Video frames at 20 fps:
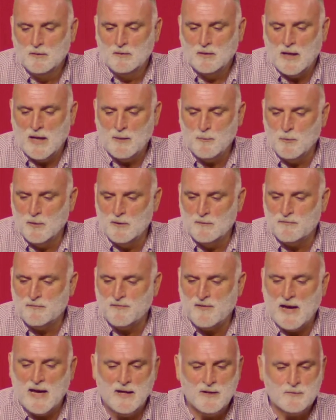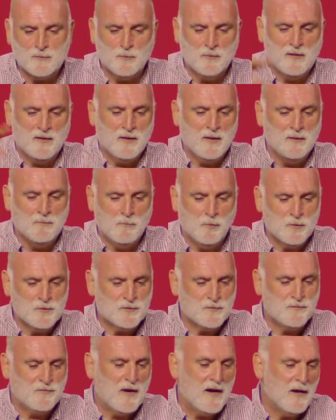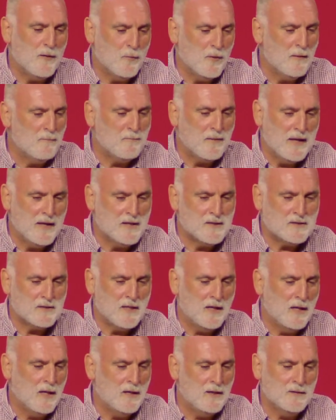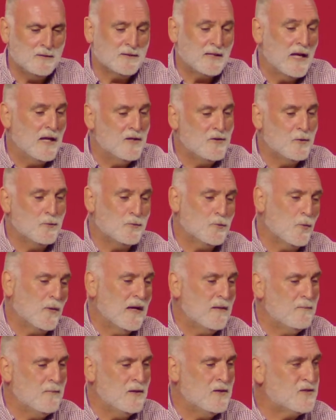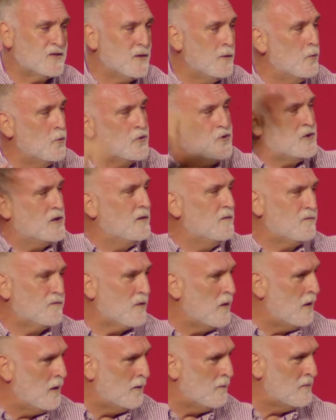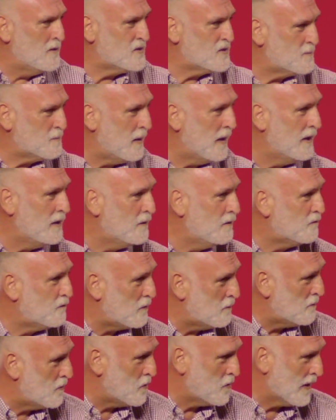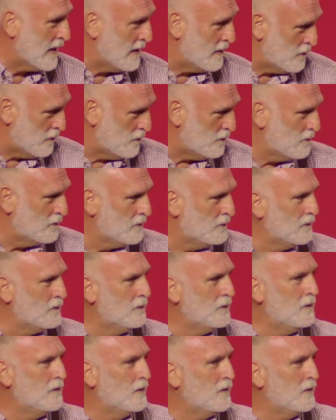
I will fly to the most faraway place and tell you to get me sea urchin from Spain or from Hokkaido. Okay.